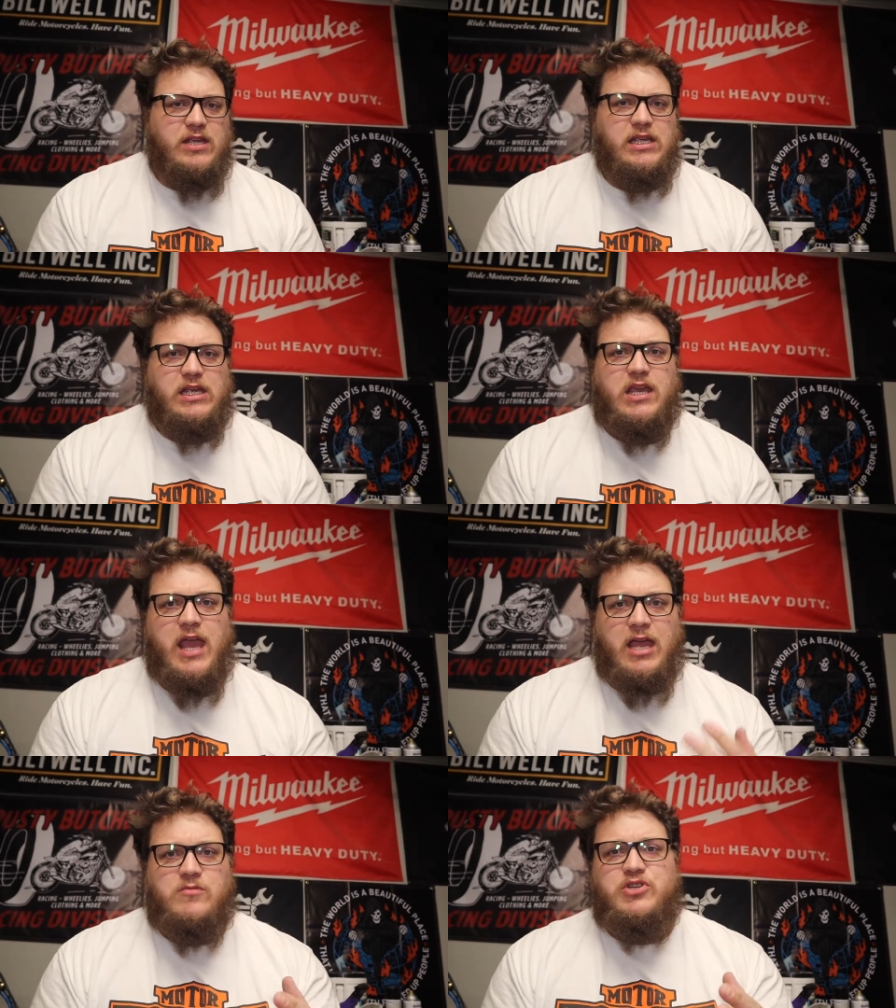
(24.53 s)
the
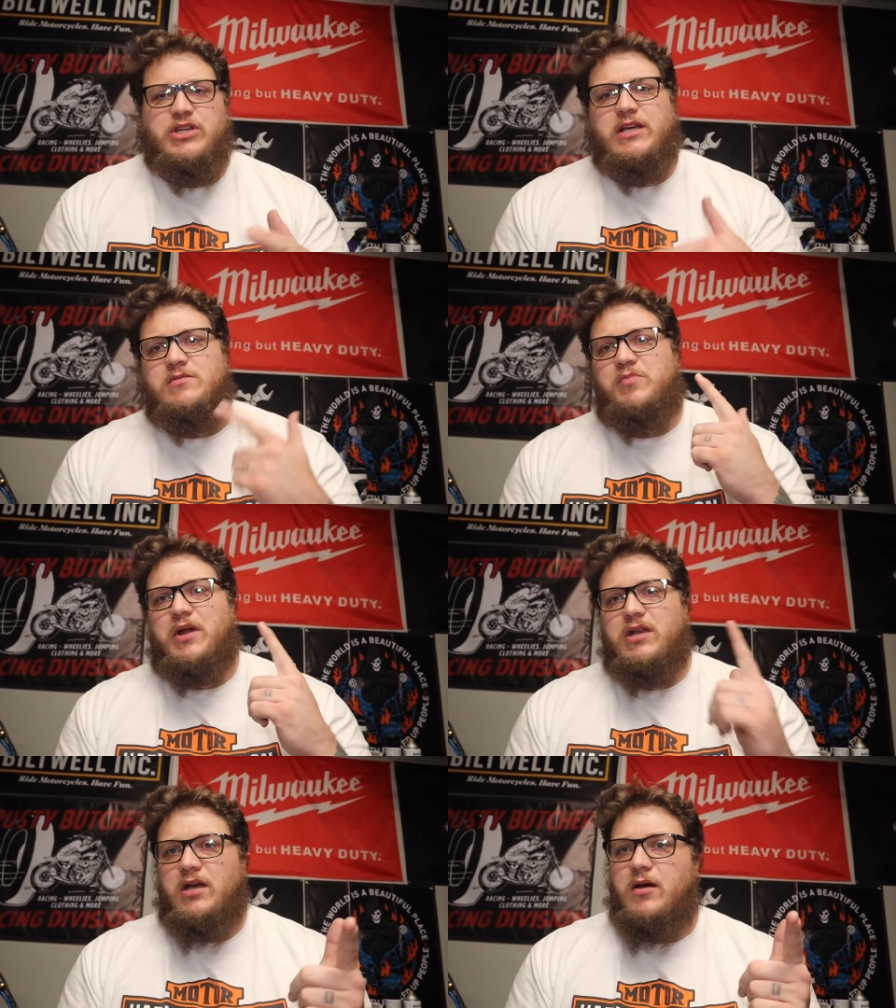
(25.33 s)
cam chest
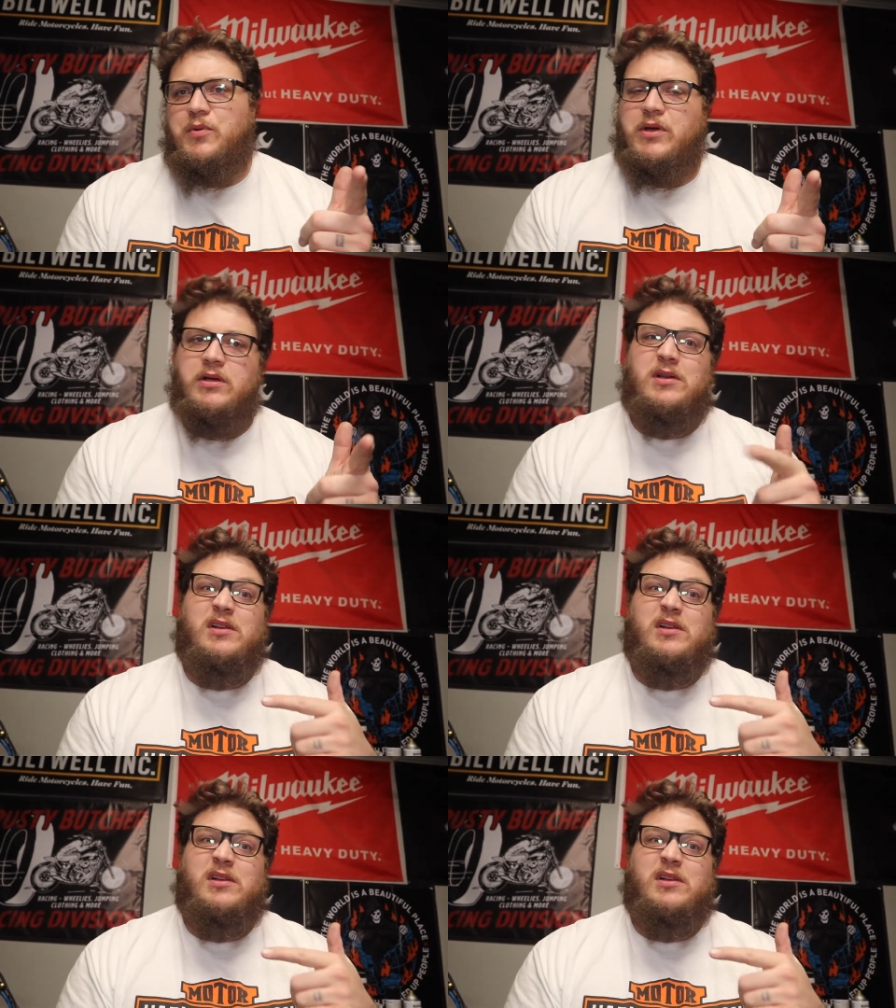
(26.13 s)
buttoned up,